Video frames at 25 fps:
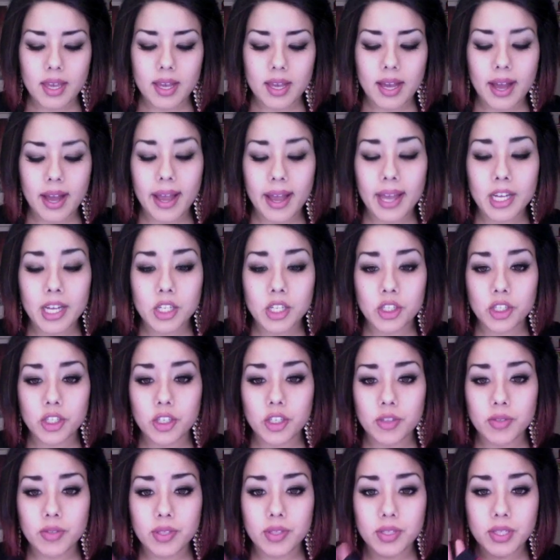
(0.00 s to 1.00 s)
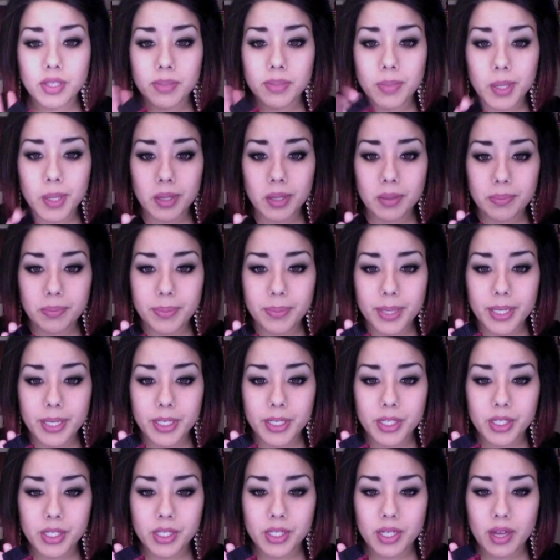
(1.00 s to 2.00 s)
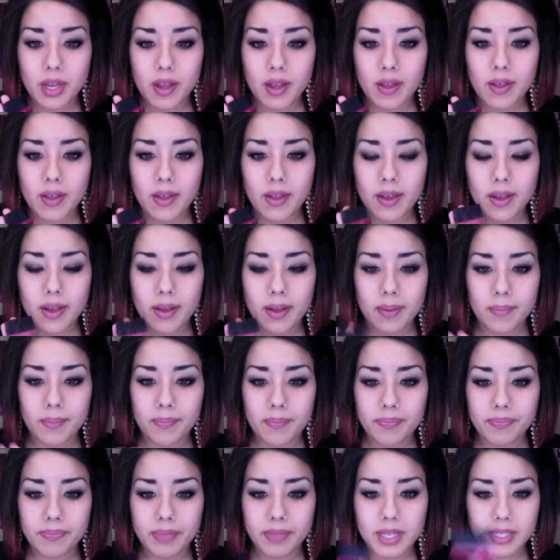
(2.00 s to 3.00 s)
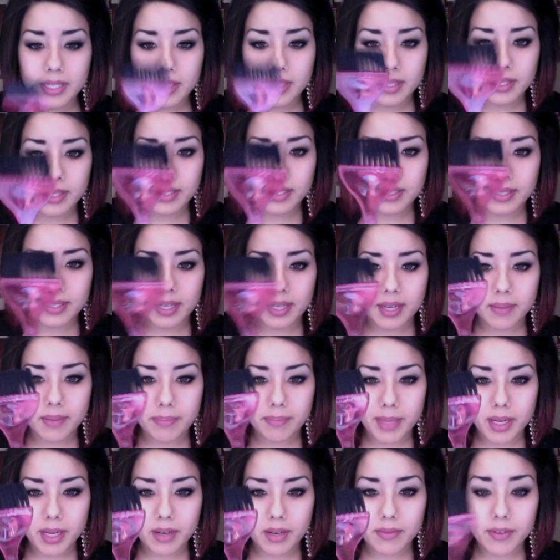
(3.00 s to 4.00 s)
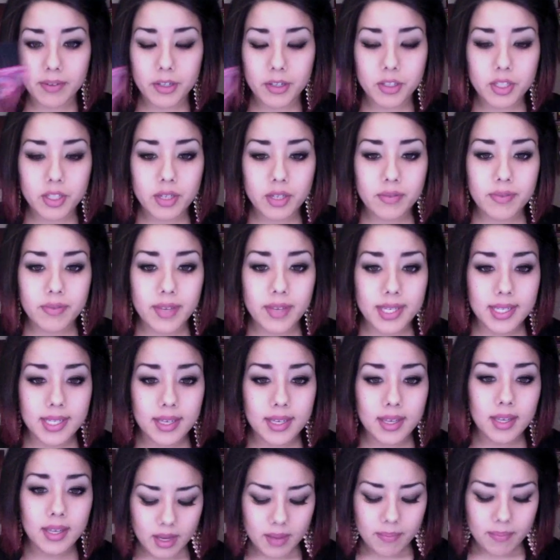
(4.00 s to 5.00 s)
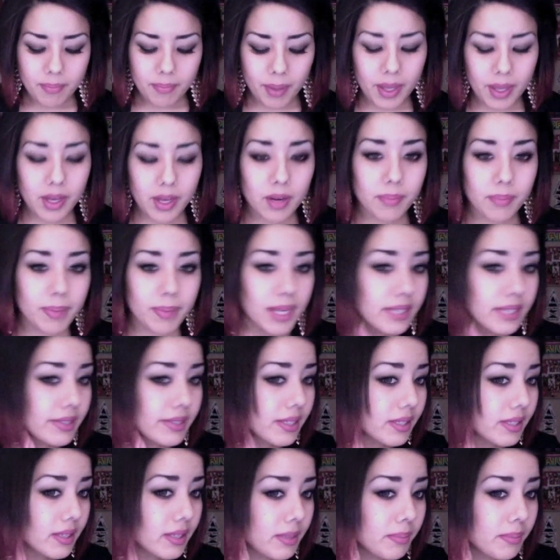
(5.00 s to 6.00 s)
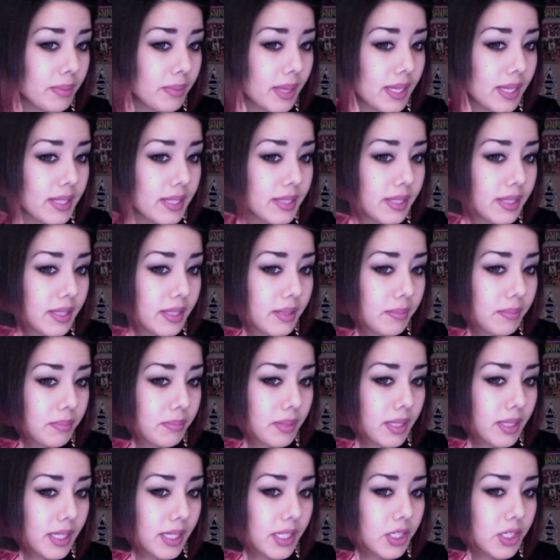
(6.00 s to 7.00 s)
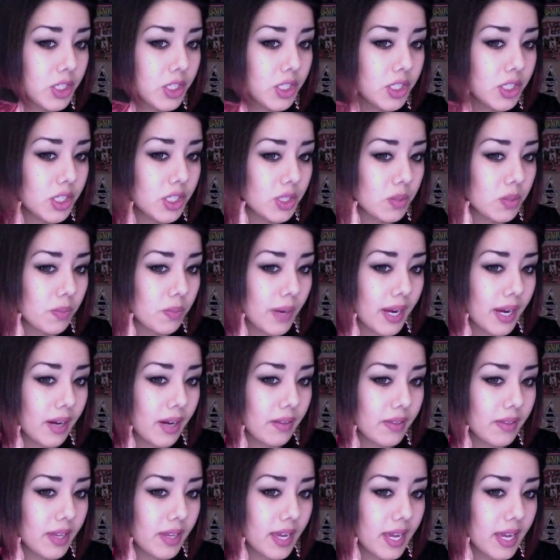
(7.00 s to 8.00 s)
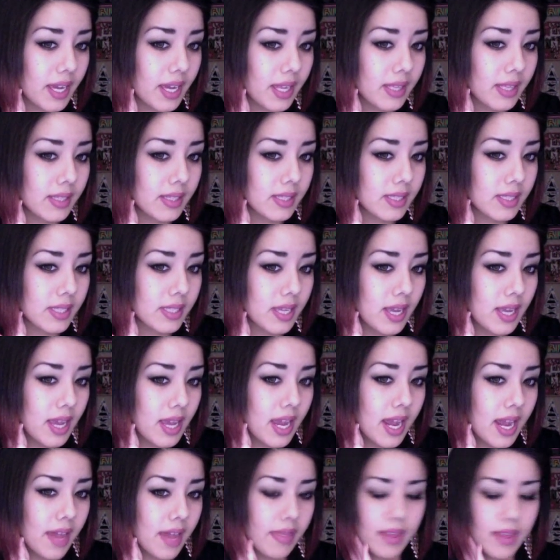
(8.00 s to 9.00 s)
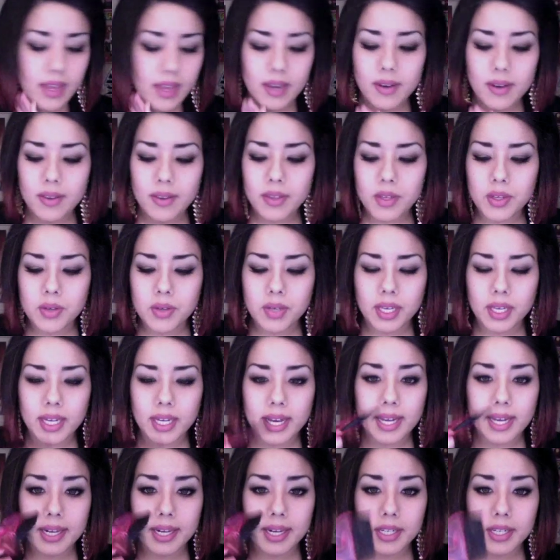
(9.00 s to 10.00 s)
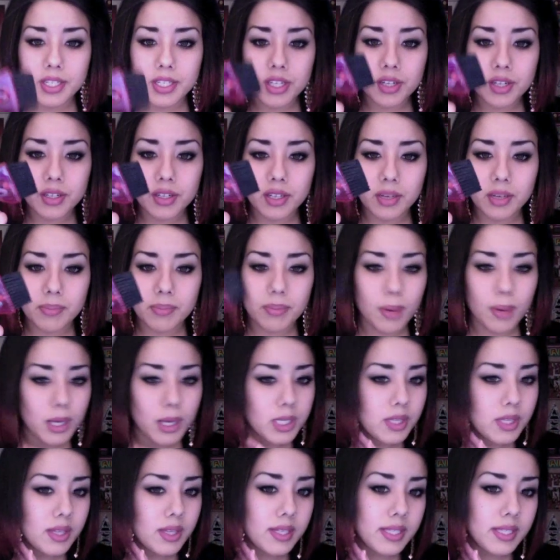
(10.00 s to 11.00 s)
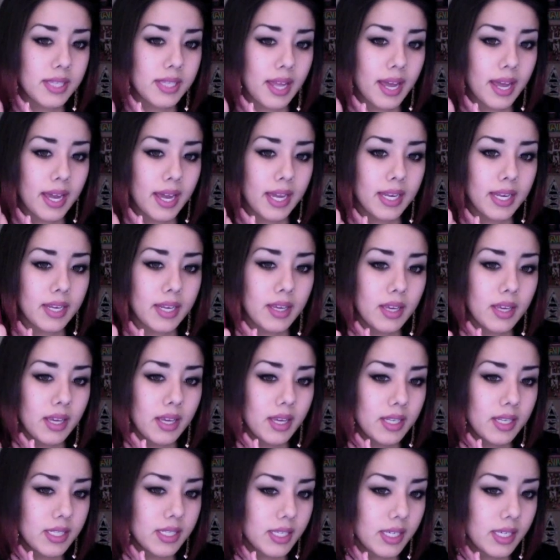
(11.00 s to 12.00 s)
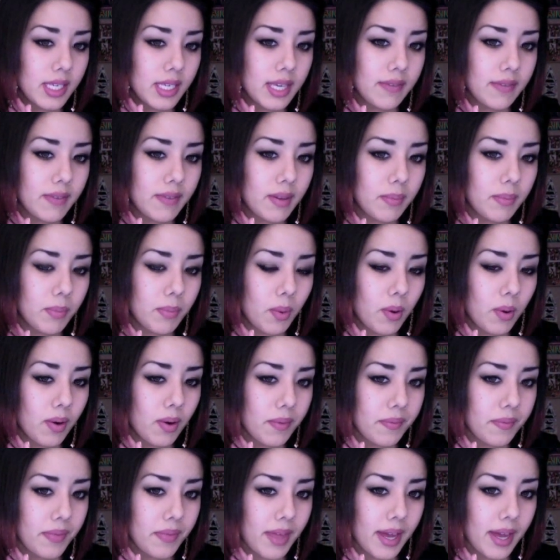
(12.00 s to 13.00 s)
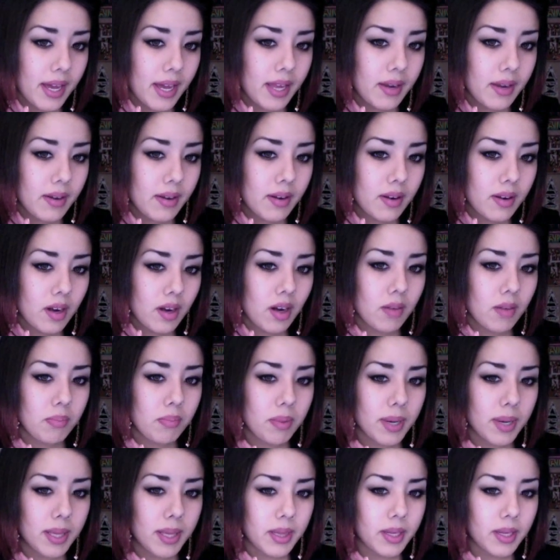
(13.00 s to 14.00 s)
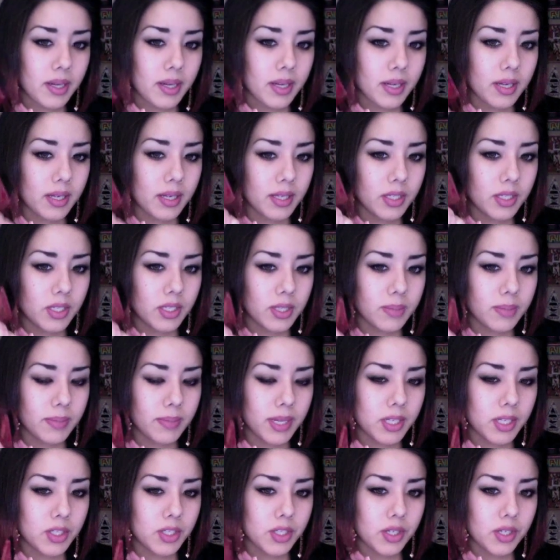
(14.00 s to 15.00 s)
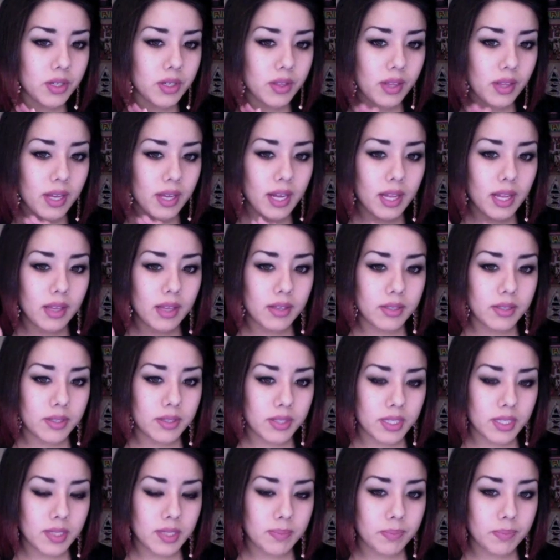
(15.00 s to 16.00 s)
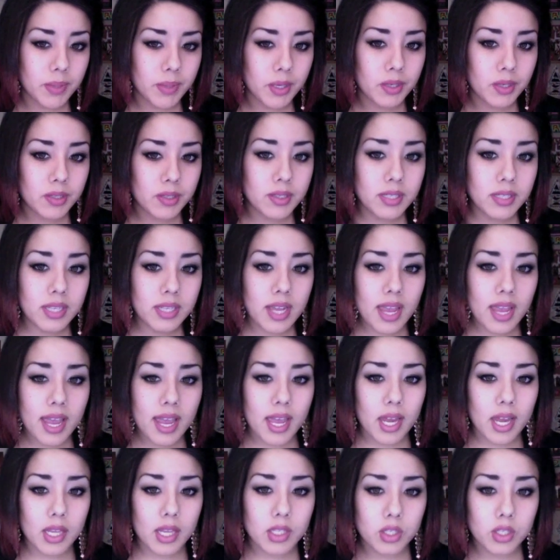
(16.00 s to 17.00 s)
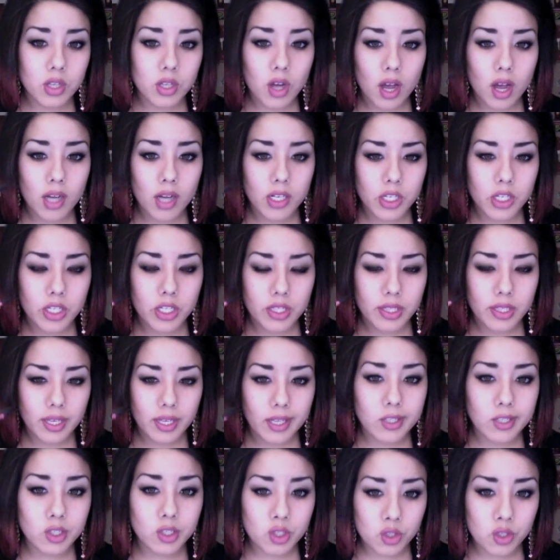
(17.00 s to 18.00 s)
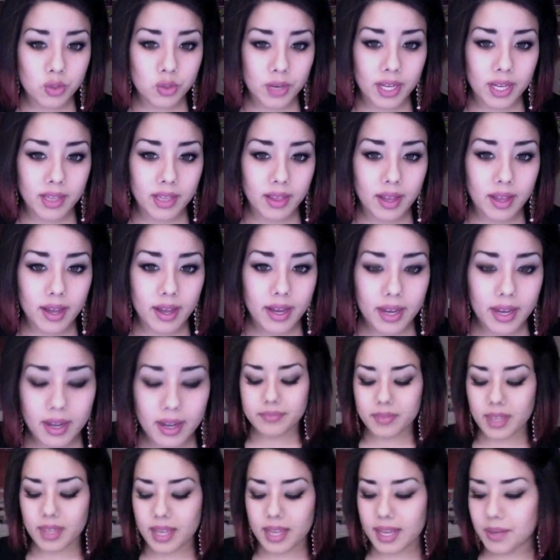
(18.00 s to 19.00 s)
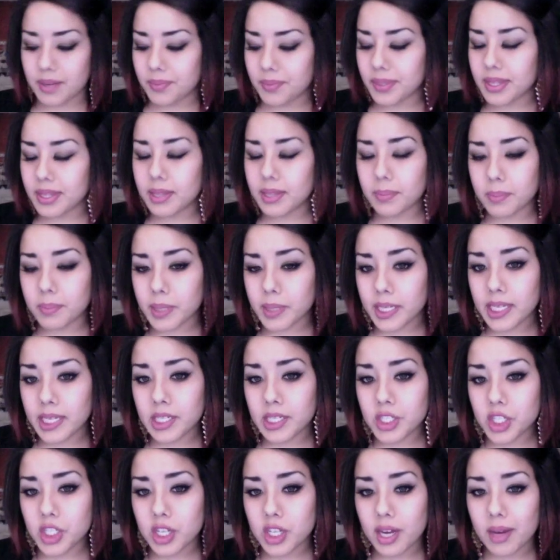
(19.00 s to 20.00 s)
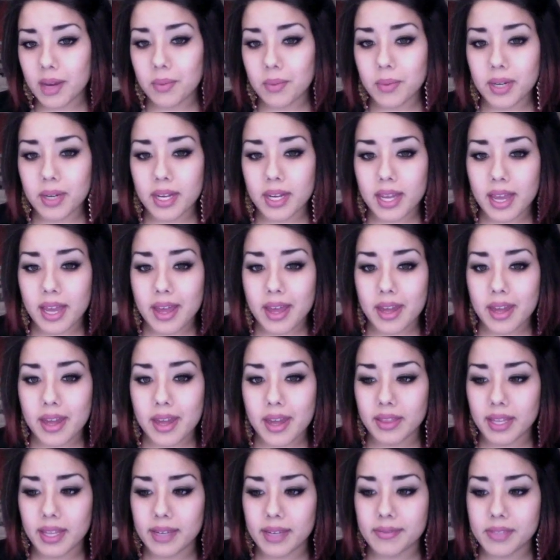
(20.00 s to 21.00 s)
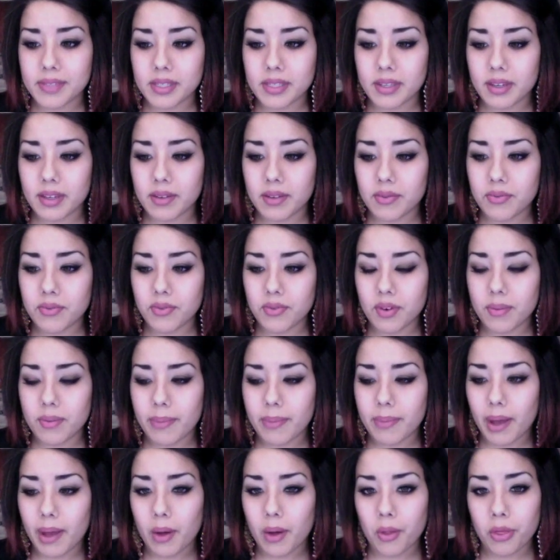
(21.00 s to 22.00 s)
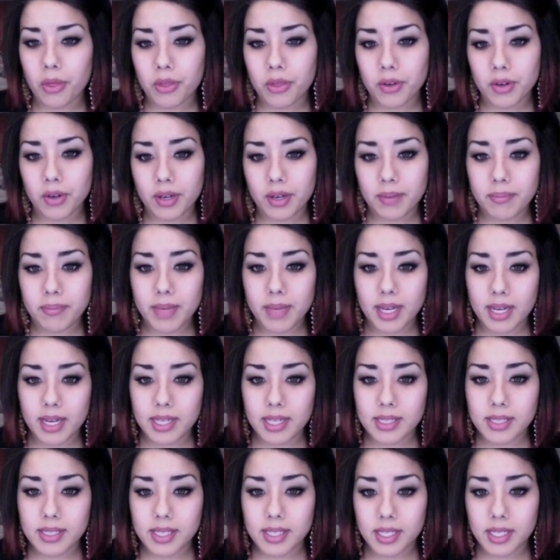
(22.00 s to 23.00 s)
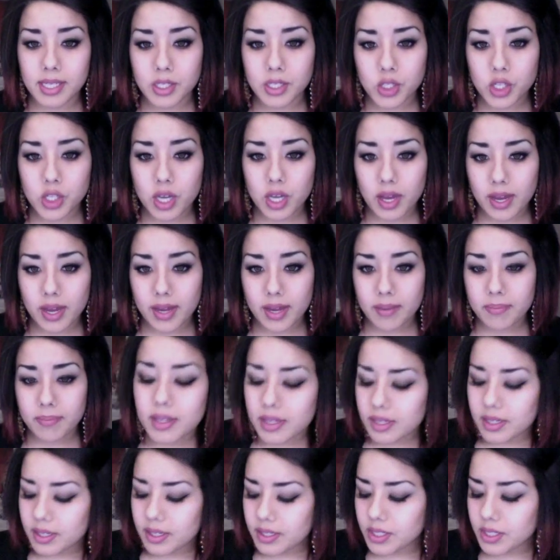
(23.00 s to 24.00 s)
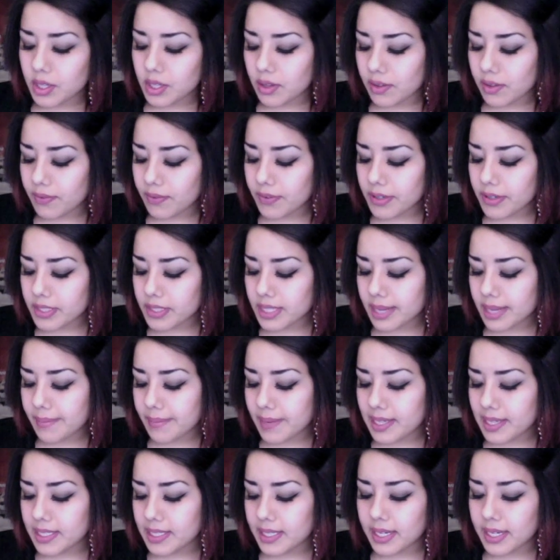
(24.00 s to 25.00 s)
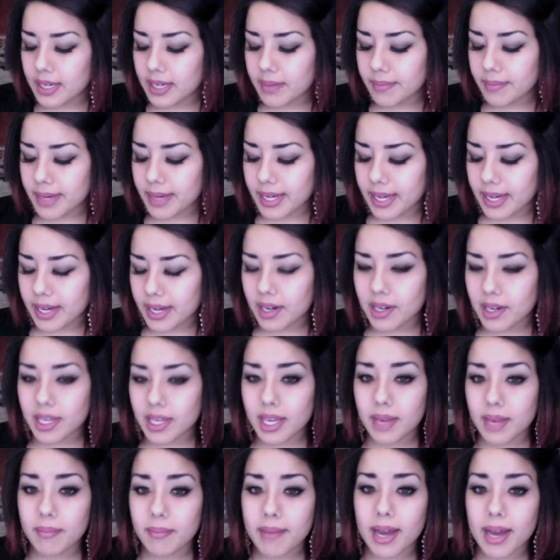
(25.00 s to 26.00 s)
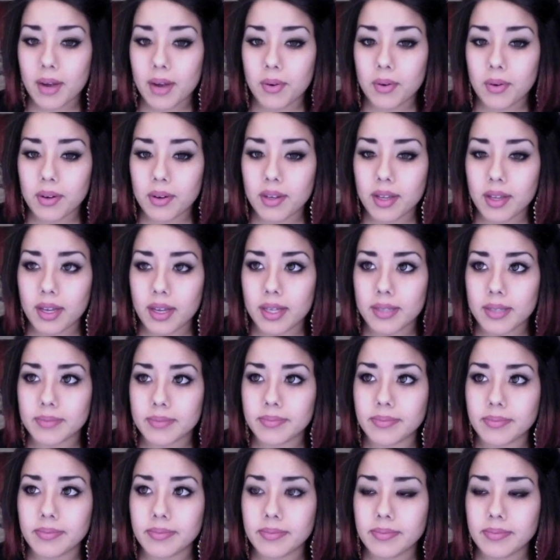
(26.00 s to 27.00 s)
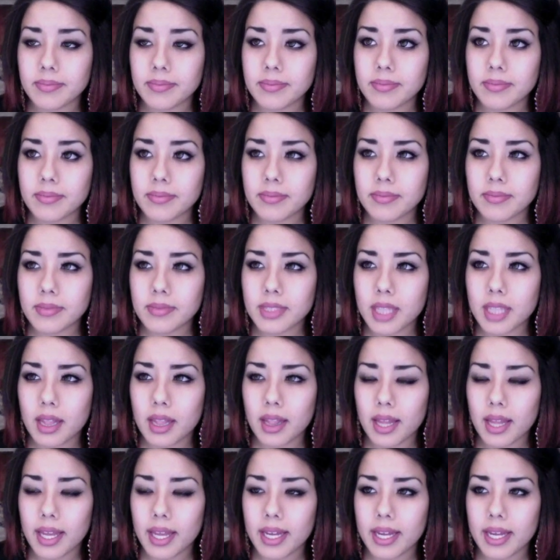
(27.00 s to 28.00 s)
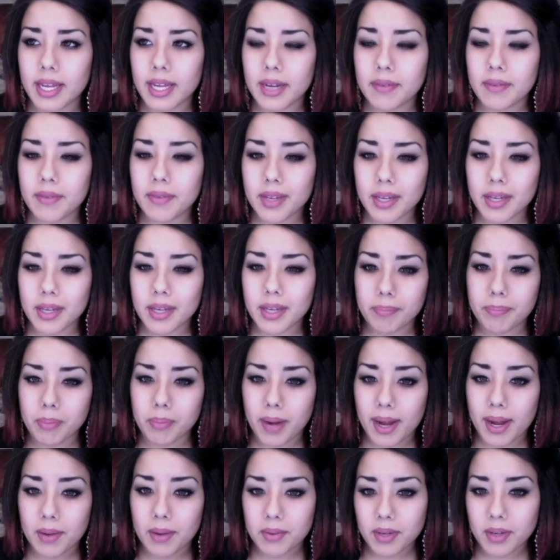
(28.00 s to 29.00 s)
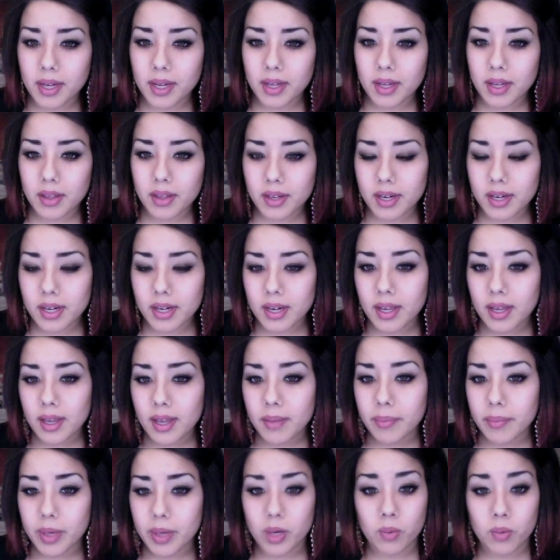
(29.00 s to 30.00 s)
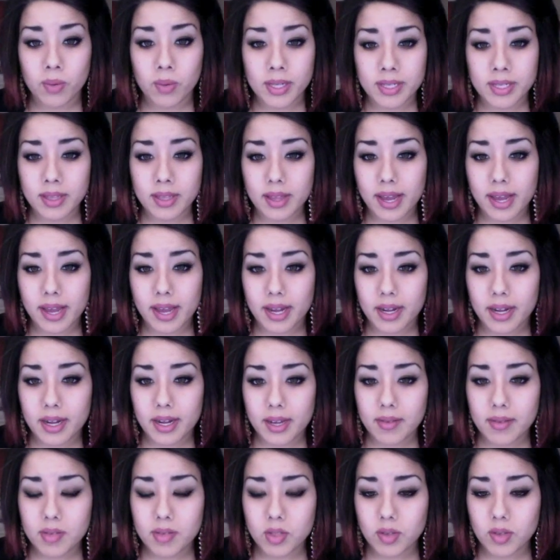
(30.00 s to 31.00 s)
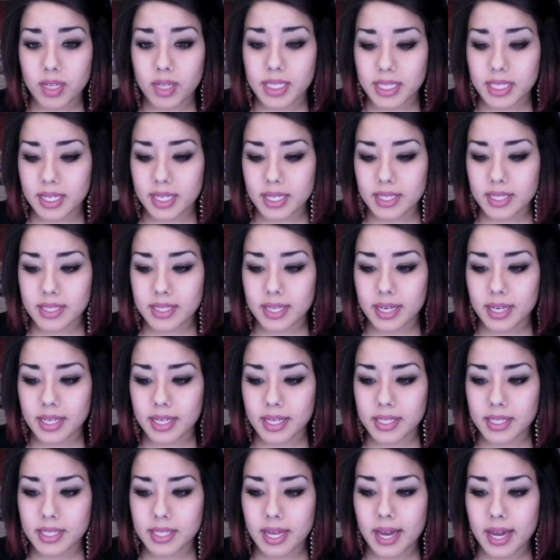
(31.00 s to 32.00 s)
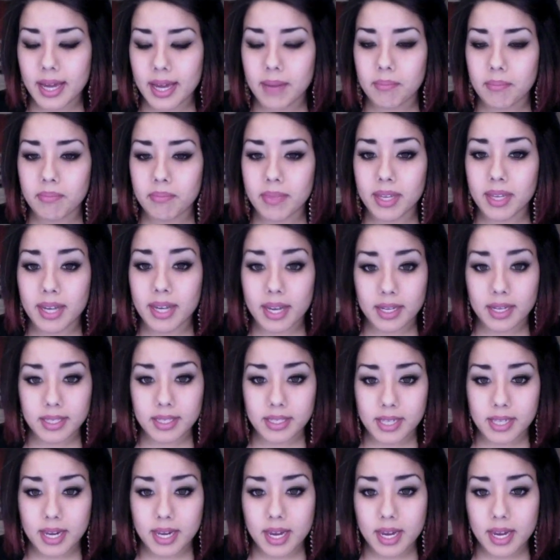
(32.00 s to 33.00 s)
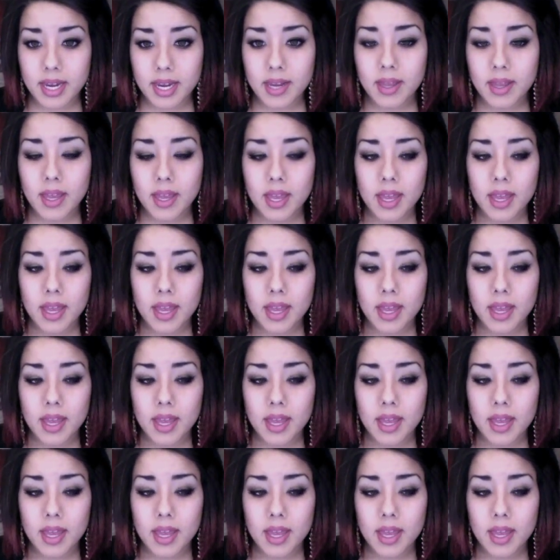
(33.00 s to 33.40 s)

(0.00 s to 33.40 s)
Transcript: I actually used a smaller brush because this is like a bigger version of it, but you're basically placing the bleach just right on the ends, and then you could kind of turn your brush to the side to give it more of that ombre look. Just make sure the color is dispersed and it's not just like a straight line. And with the bleach, I went ahead and left it in for about 30 minutes each time. So the first time I did it, my hair came out like kind of like a brown color, but it wasn't light enough, so I did it a second time the next day.